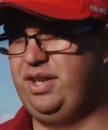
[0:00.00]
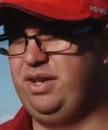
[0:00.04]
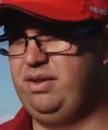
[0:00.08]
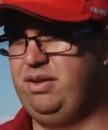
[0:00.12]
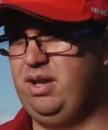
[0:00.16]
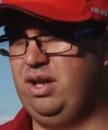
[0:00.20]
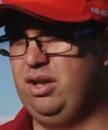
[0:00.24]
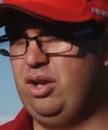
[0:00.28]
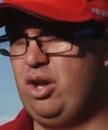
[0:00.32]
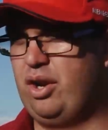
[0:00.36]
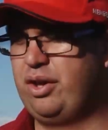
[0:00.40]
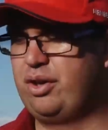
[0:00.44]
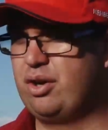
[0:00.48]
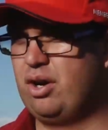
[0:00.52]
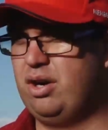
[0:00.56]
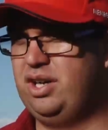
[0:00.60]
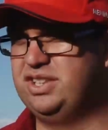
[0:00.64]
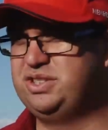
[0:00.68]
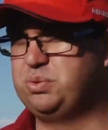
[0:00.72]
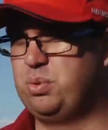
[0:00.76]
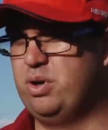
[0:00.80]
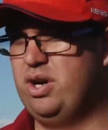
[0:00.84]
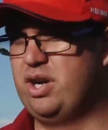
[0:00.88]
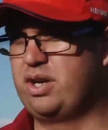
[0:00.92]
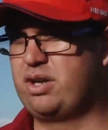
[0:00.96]
that a lot of
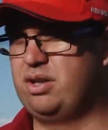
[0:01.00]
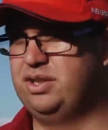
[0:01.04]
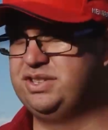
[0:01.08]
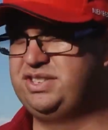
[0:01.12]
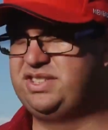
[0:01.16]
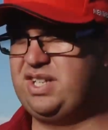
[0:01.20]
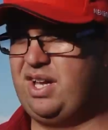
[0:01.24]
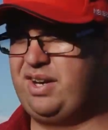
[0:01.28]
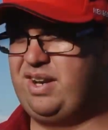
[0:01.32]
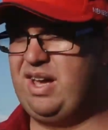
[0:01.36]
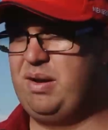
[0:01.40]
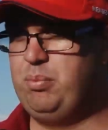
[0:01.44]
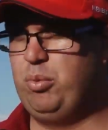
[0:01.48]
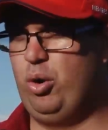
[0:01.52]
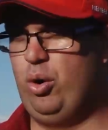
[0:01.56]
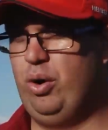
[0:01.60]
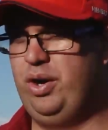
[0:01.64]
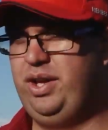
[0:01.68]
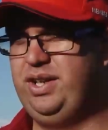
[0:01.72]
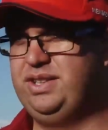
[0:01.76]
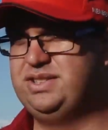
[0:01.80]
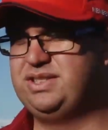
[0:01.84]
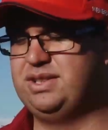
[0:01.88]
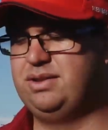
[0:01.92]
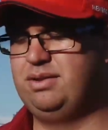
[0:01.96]
guys work on Sunday
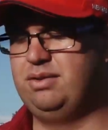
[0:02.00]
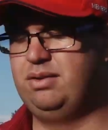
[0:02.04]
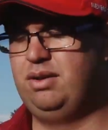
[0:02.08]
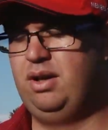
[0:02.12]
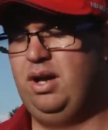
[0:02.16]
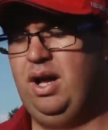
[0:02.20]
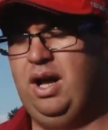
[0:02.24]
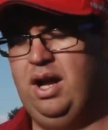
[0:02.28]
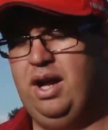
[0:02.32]
mornings, and